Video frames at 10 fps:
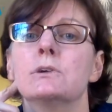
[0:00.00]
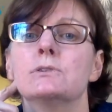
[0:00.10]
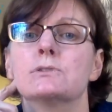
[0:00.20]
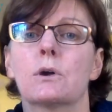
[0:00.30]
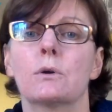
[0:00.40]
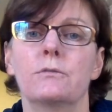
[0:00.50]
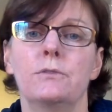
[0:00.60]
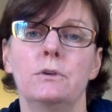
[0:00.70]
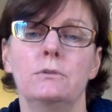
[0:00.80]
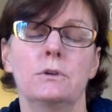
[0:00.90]
So if
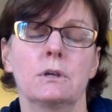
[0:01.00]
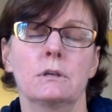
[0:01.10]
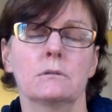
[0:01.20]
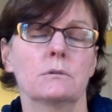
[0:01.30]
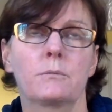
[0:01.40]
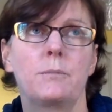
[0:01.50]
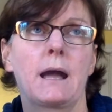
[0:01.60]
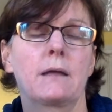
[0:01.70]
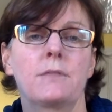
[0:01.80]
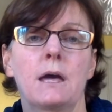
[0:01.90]
you can look
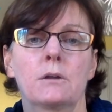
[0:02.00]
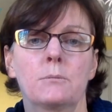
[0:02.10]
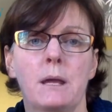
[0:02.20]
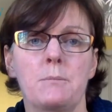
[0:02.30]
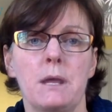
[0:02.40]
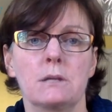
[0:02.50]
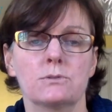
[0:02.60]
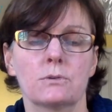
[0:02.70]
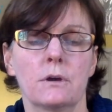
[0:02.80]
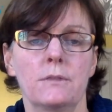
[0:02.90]
back at that on my
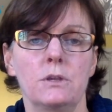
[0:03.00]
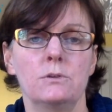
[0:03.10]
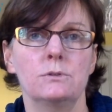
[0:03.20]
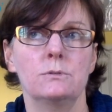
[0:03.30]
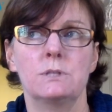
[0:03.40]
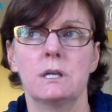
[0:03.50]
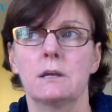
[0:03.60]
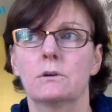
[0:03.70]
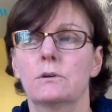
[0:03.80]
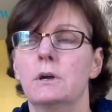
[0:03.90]
page or on the YouTube
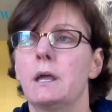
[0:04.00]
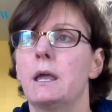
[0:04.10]
channel.